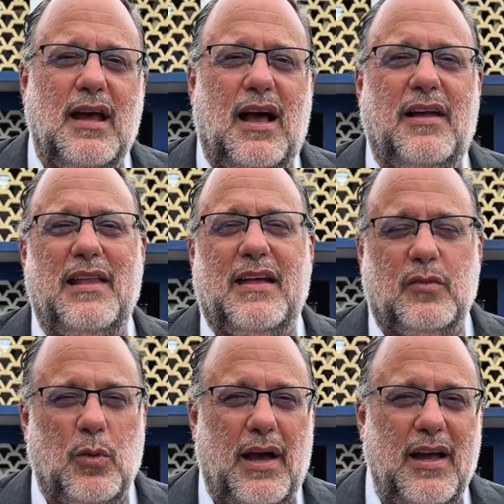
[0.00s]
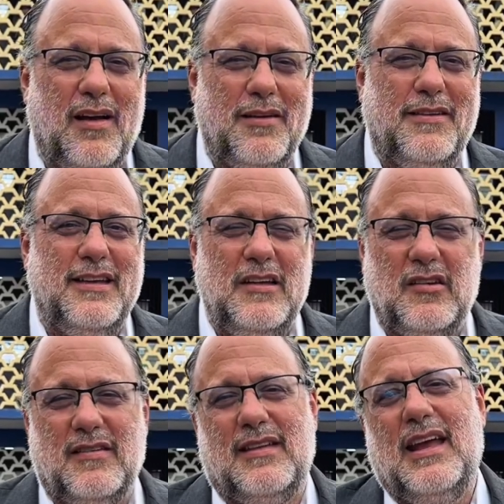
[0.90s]
And that's why on a
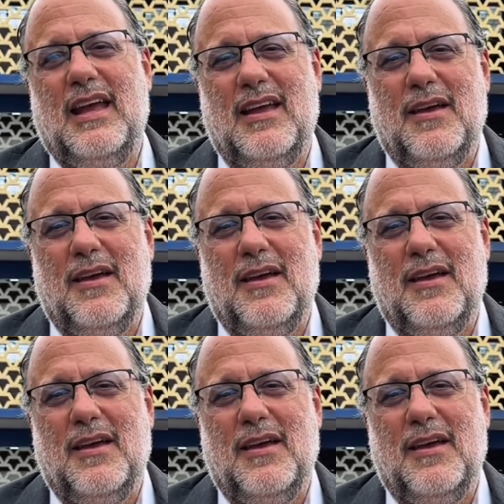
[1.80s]
Teacher's Day,